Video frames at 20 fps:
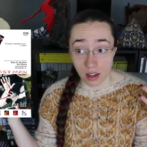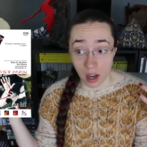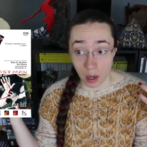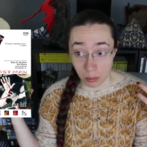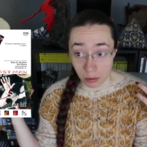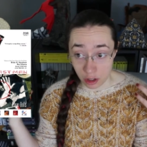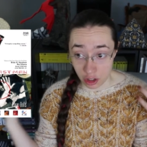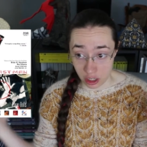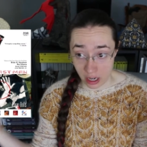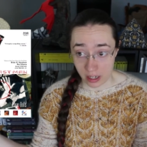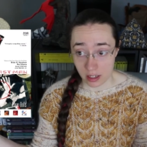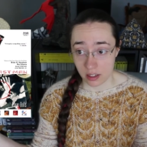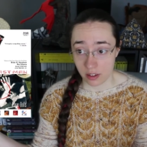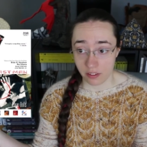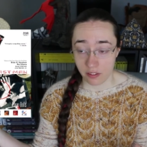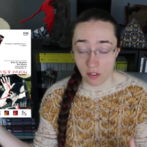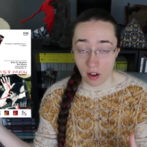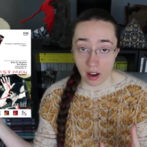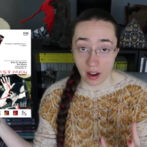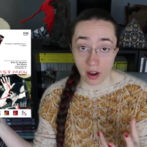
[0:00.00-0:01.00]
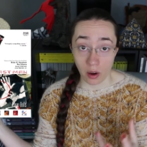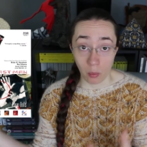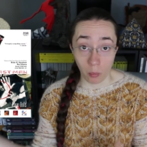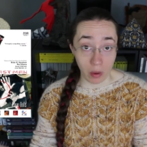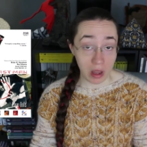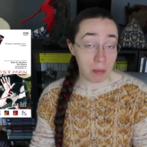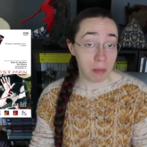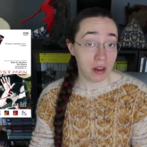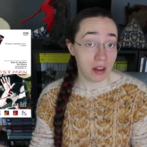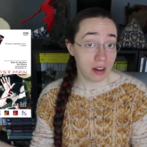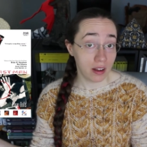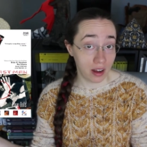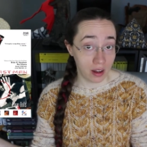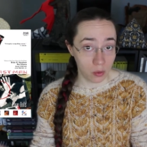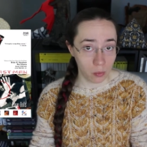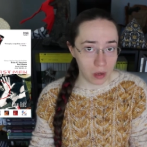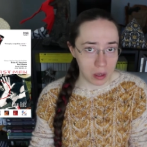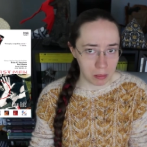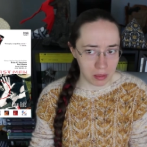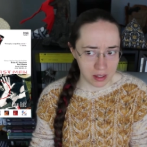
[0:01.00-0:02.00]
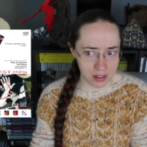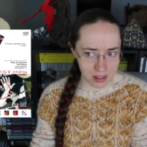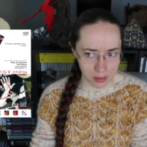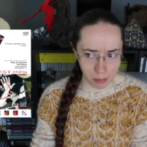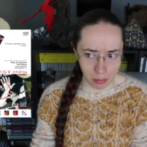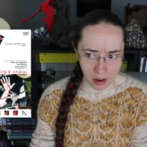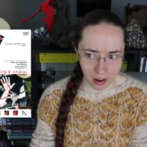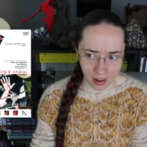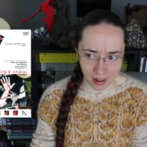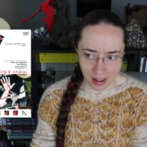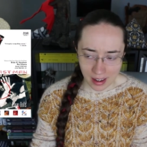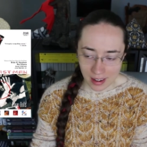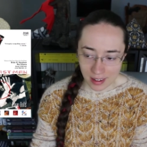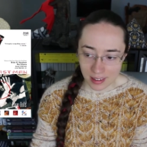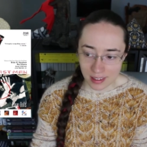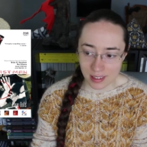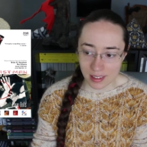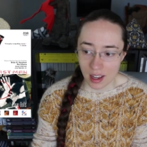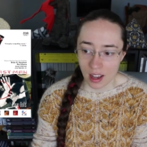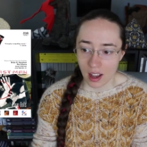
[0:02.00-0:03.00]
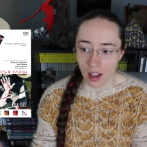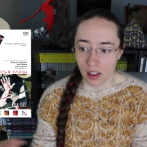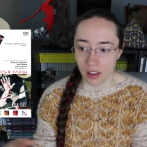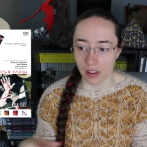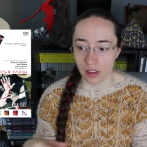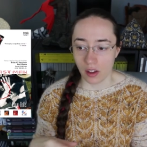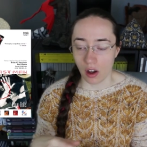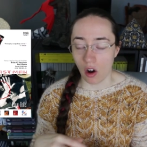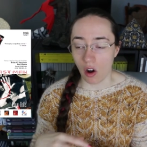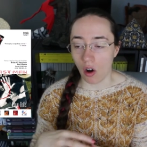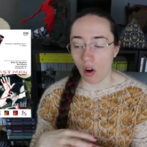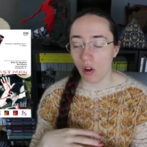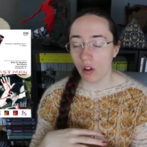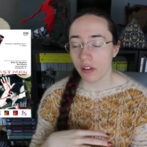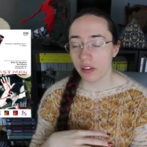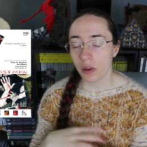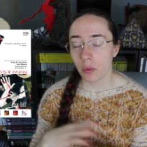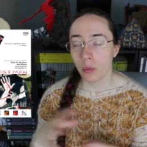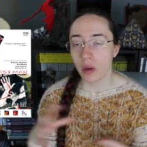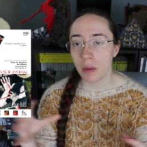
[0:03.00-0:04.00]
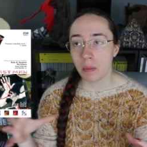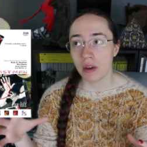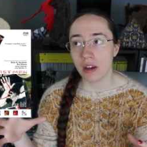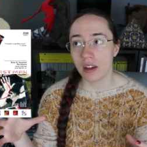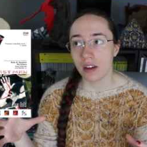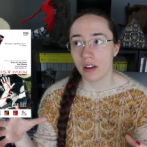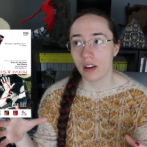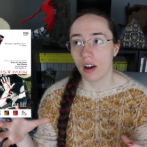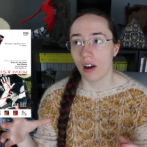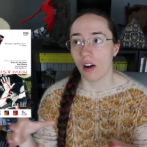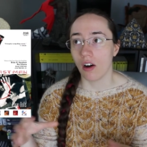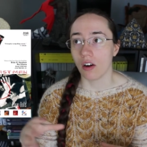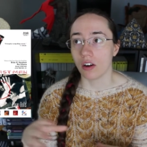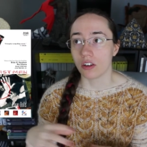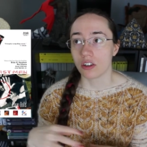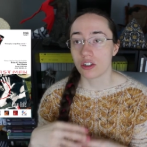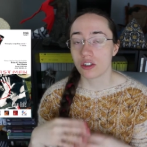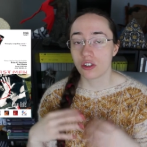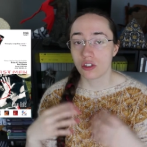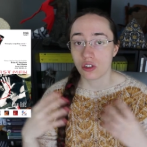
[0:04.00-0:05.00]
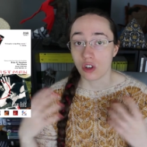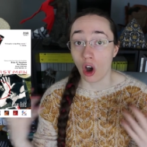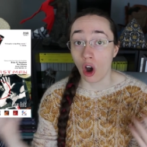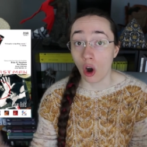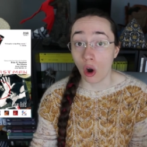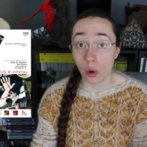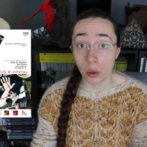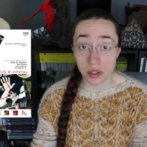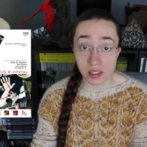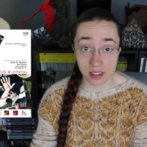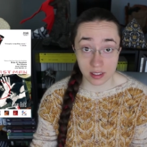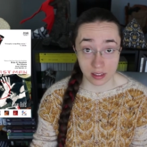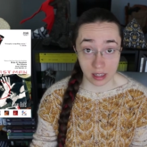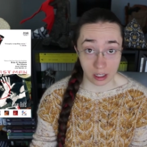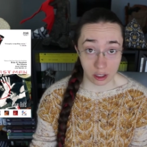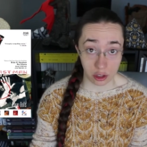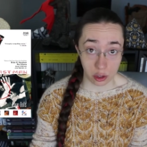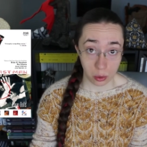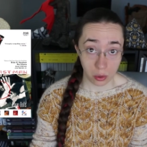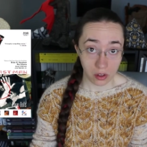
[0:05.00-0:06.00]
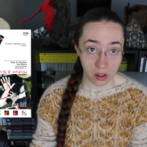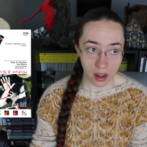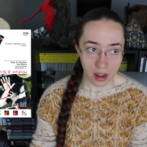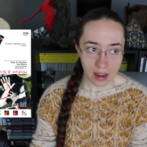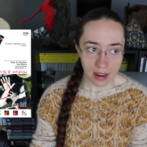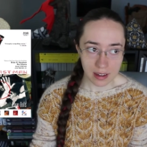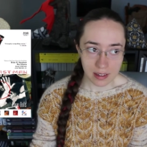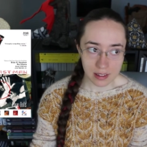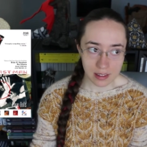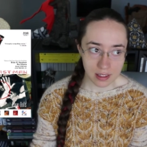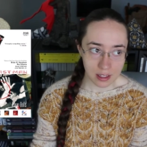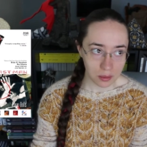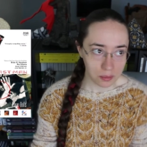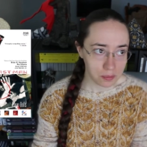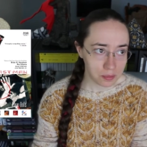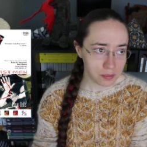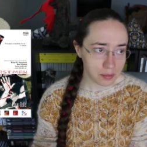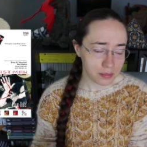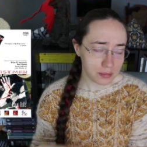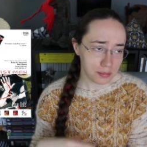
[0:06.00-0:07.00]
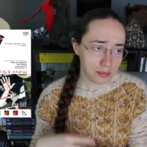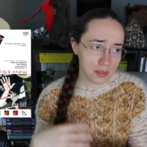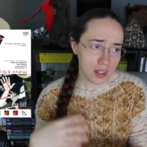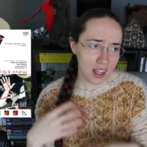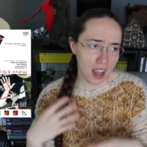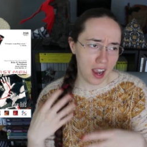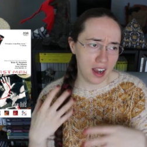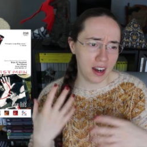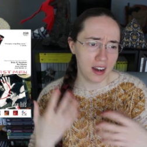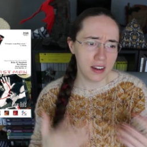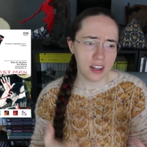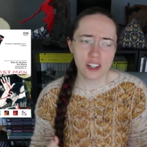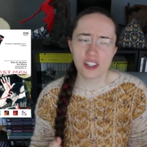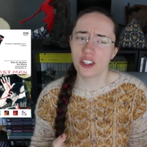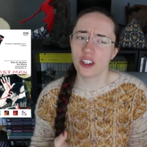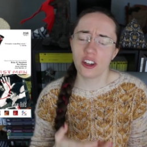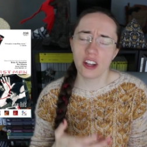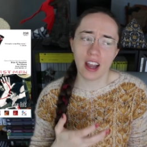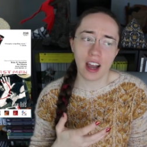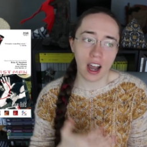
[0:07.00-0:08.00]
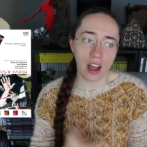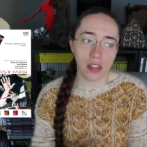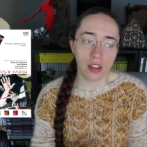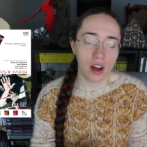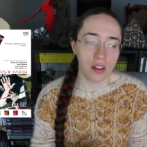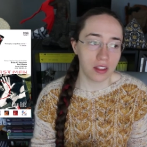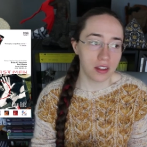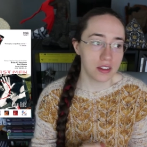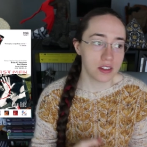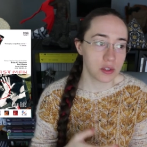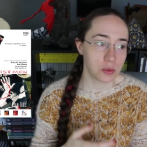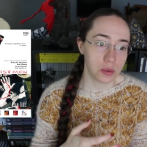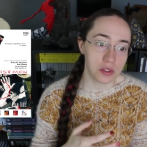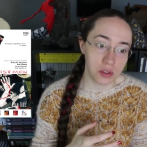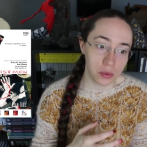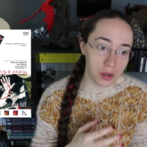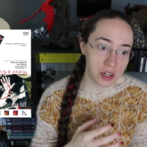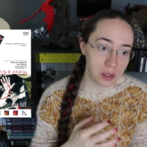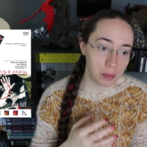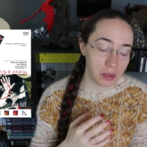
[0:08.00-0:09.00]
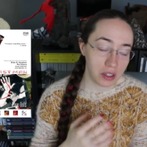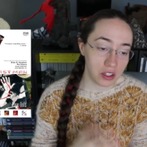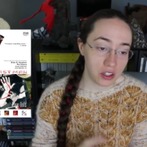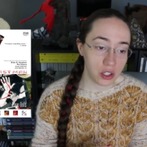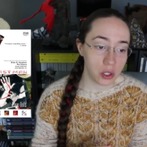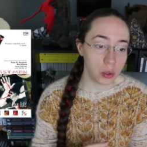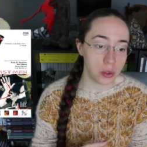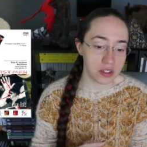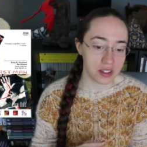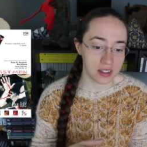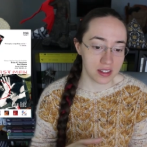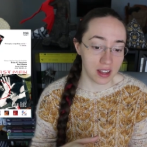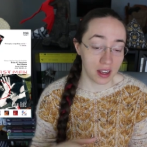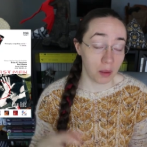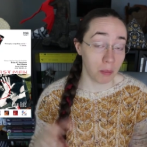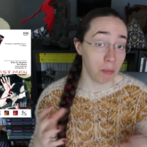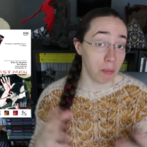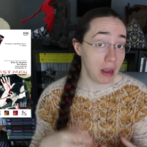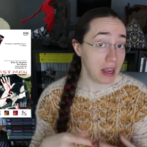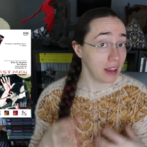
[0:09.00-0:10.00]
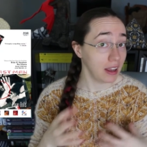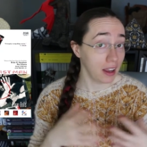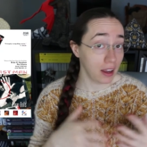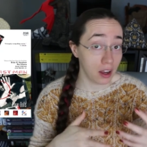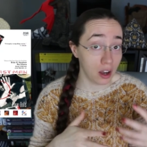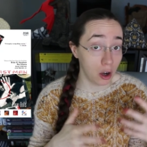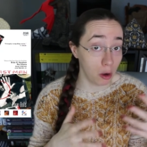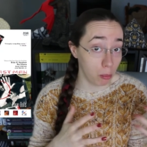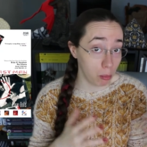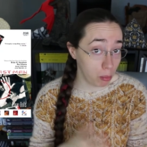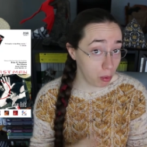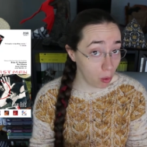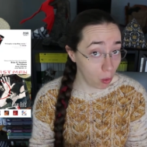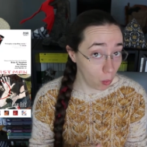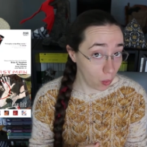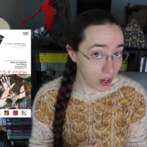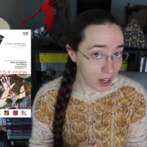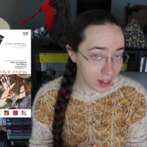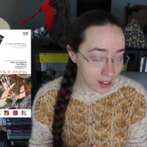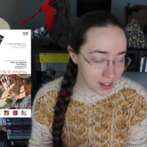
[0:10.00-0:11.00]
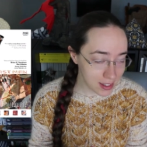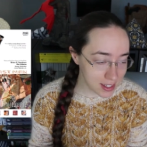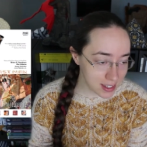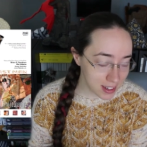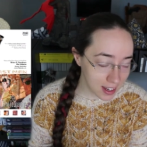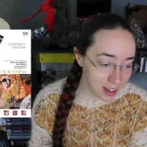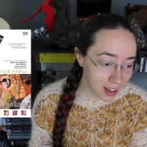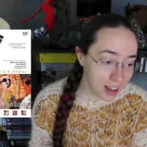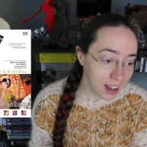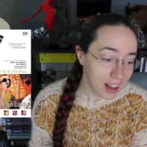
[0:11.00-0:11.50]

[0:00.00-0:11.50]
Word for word: objectify women and women's bodies all the women are so sexualized and initially i thought that this was going to be used as like making a point